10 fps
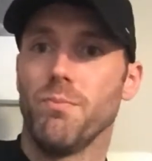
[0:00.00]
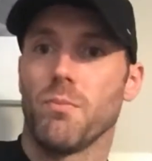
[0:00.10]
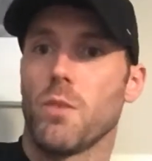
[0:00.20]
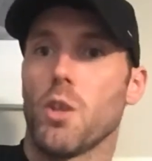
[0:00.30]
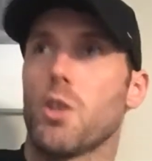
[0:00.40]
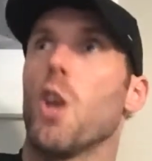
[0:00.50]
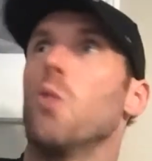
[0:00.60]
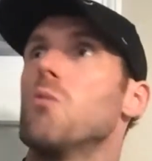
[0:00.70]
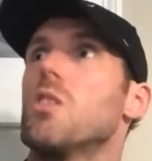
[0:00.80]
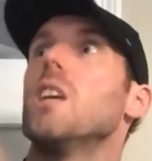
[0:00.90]
just
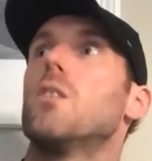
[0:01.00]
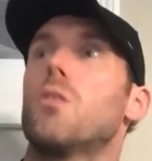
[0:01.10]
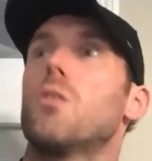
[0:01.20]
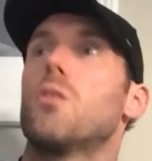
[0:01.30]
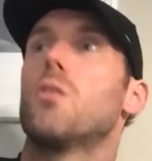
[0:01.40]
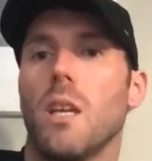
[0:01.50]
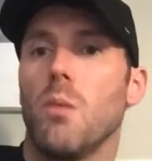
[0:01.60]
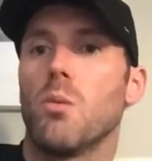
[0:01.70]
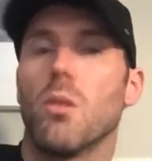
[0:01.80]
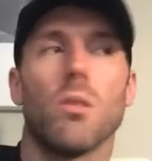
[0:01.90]
shouting, see you Tuesday, and he
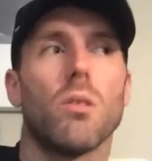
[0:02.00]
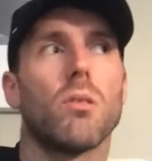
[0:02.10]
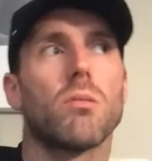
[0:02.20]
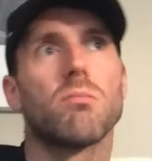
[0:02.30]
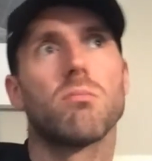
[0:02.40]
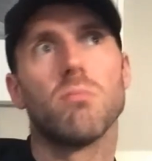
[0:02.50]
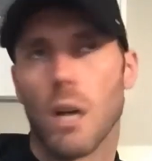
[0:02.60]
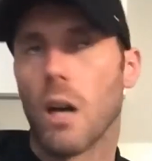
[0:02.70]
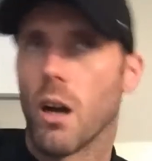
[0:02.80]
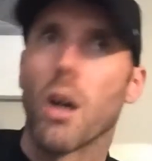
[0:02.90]
would go,
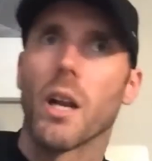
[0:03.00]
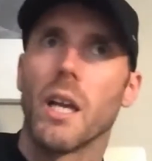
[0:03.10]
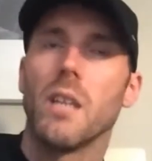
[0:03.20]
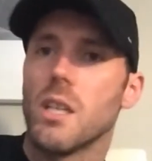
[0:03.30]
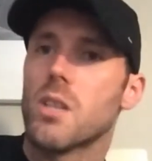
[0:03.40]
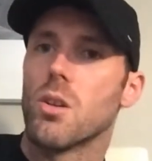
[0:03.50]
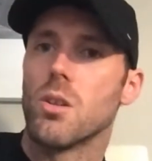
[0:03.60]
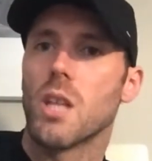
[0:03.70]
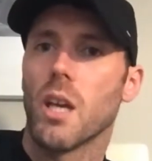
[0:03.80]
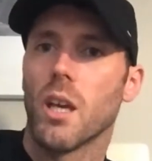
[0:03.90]
all right, see you
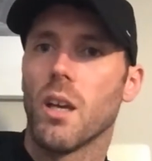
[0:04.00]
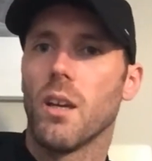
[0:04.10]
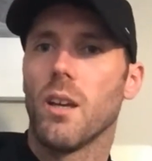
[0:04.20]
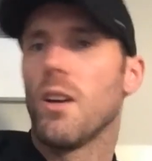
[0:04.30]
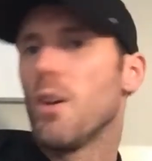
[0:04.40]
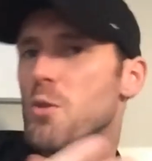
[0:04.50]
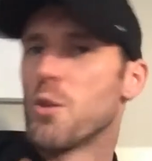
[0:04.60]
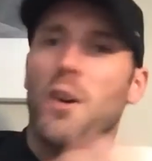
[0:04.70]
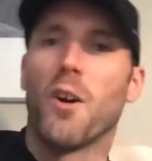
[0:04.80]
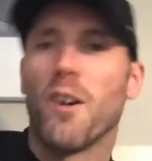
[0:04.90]
Tuesday. So
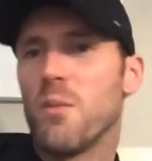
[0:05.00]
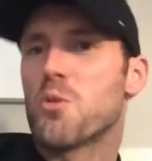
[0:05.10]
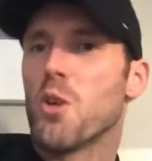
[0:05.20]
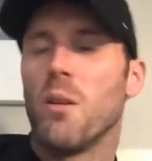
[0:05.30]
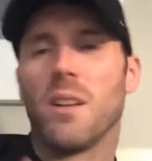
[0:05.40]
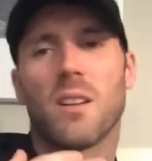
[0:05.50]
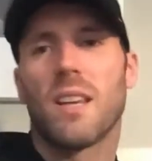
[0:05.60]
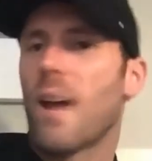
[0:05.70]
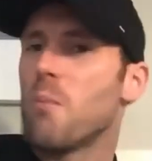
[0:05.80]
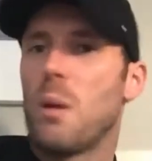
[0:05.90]
he was
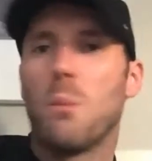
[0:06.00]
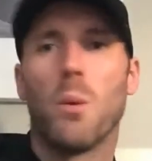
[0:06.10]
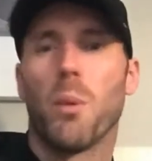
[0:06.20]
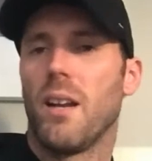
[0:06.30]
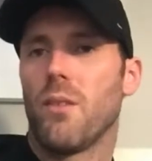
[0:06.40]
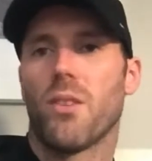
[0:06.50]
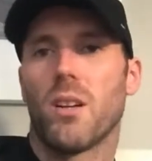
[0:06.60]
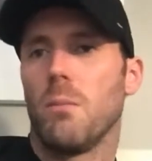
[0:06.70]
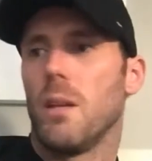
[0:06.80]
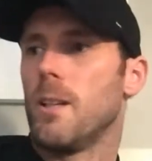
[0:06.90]
getting people playing for
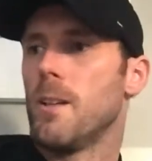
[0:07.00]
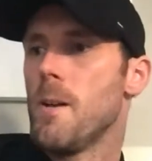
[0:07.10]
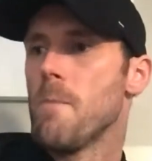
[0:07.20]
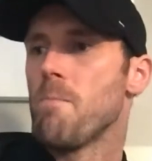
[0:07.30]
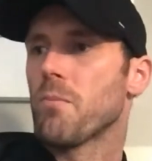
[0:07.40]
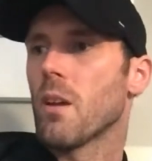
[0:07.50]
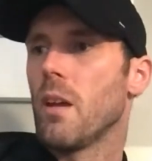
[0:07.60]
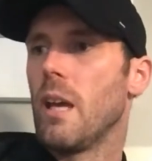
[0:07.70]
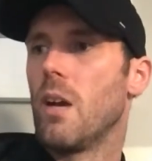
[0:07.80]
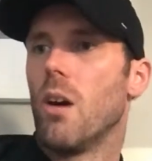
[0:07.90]
him, and
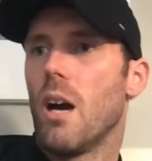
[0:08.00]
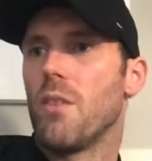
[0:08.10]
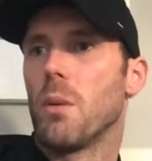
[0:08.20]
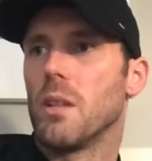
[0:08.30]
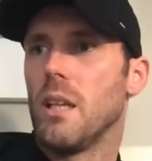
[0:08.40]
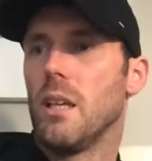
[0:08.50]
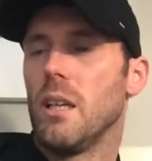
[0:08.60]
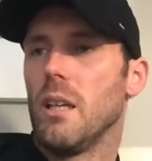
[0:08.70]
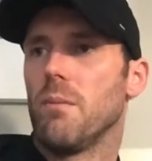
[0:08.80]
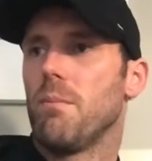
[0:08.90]
he got
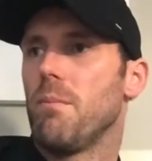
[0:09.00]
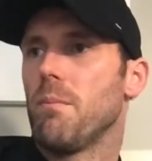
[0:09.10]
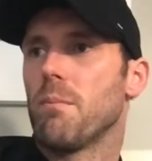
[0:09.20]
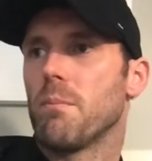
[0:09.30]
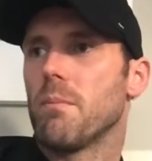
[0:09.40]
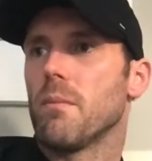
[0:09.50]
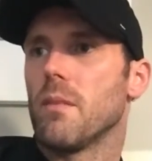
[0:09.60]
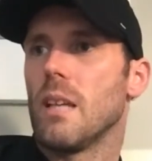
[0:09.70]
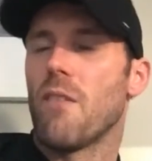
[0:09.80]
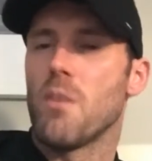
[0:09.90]
everybody
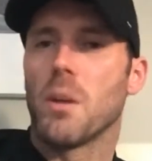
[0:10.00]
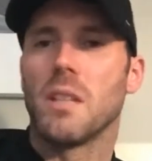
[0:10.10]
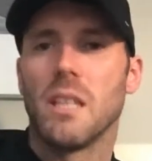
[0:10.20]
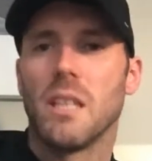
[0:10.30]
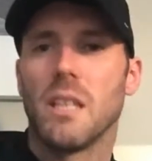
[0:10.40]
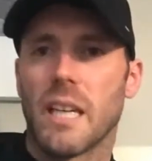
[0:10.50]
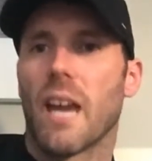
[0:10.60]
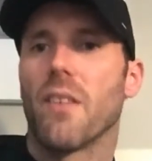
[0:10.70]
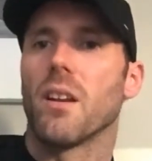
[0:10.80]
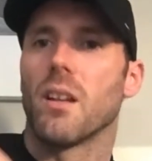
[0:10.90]

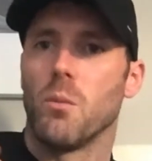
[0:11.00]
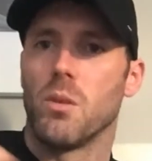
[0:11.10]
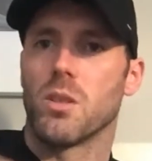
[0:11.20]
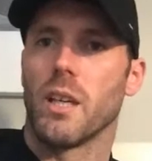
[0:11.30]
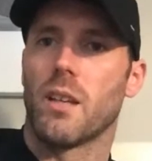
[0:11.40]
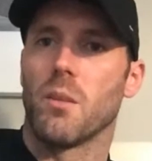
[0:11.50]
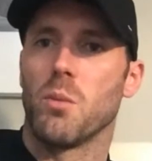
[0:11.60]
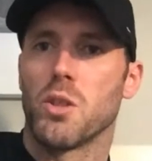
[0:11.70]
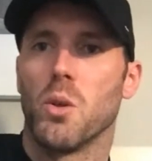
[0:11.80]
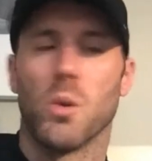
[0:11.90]
together, and it was like there
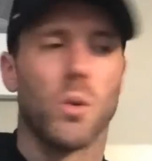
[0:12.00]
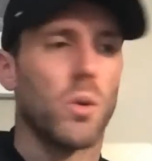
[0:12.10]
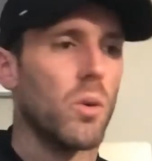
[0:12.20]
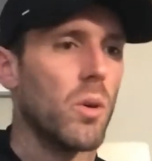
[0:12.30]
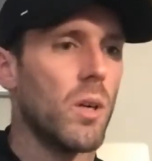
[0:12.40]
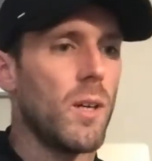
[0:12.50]
was no